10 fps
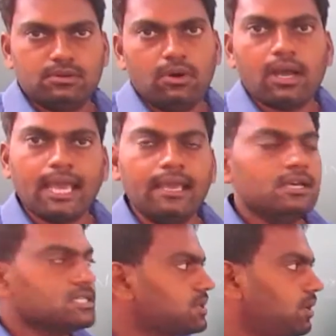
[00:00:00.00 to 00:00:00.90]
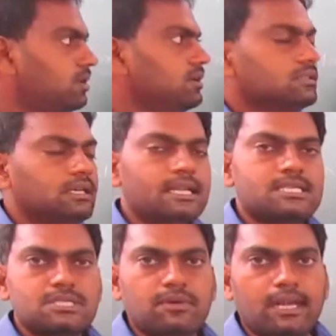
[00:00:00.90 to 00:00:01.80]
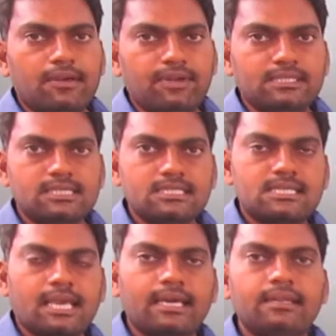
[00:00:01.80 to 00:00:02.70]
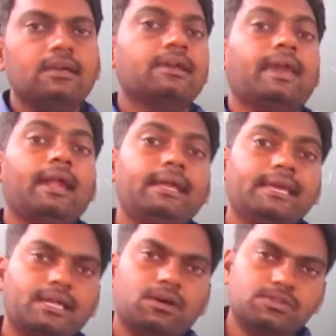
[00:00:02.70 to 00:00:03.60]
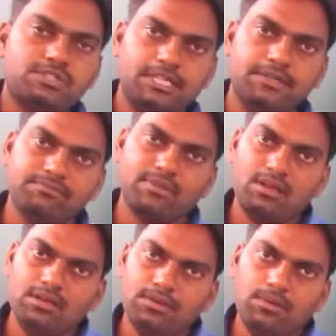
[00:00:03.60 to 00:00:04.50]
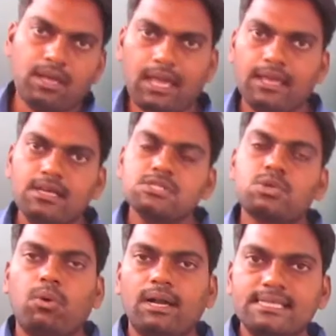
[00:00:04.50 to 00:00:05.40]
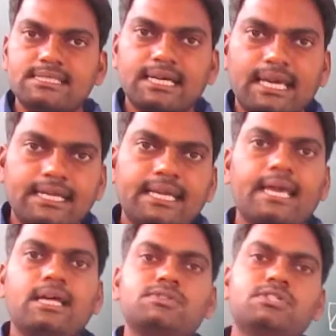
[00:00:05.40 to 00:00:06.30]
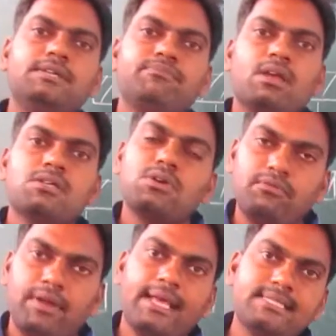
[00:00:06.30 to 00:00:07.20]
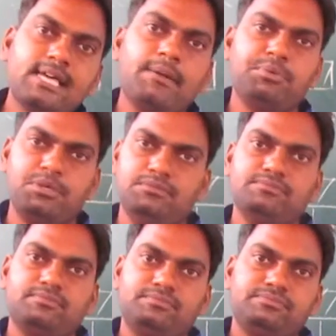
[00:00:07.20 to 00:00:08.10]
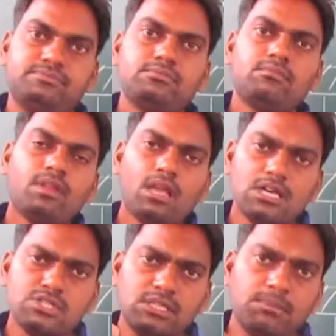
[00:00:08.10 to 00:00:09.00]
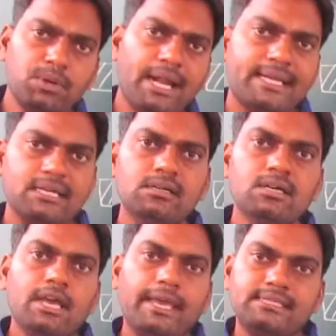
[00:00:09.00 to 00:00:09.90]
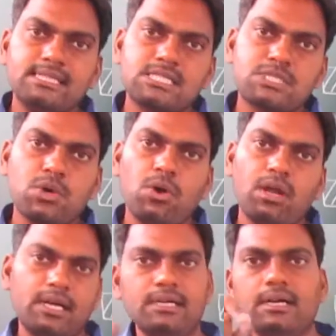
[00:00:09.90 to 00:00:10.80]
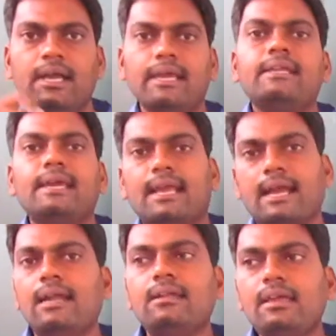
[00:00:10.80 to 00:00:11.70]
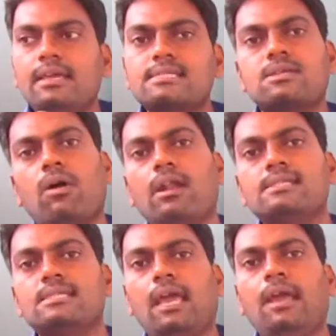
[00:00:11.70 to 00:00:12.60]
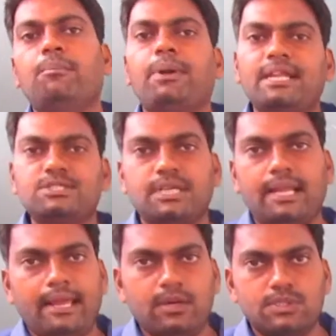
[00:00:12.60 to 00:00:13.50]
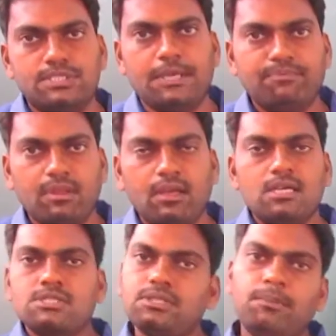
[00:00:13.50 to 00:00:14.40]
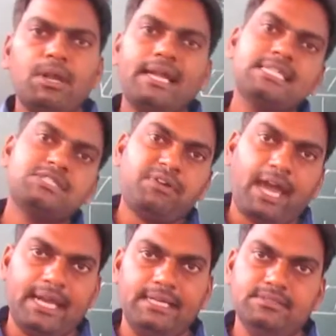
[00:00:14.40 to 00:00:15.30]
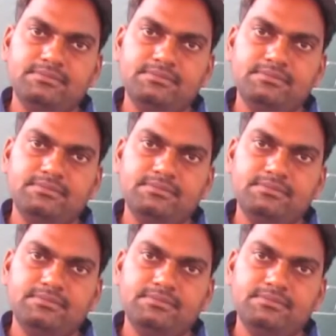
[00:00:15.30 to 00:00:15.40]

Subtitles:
Okay, so the next one definition is taken kinetic energy. Okay, so what is the kinetic energy? So for example, so the bullet is stored in a gun is called as a potential energy. So the bullet is fired